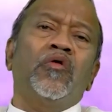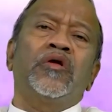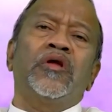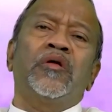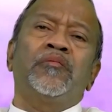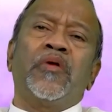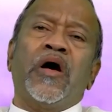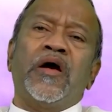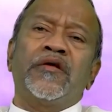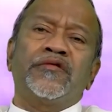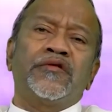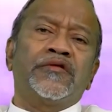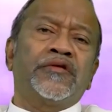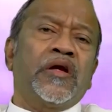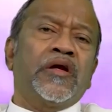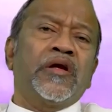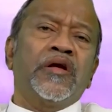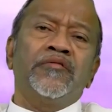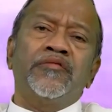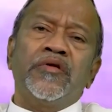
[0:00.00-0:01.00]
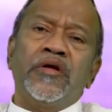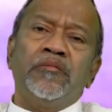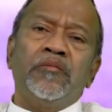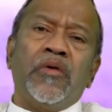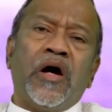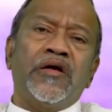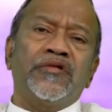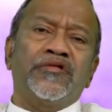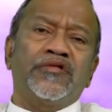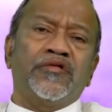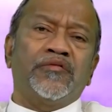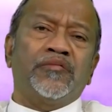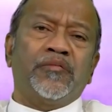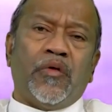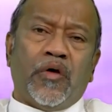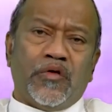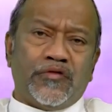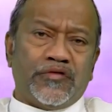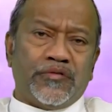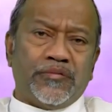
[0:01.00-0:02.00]
the masses, at every mass if
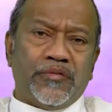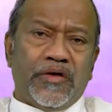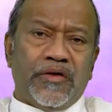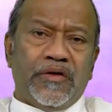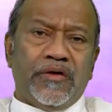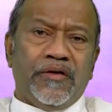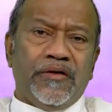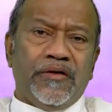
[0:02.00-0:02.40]
possible.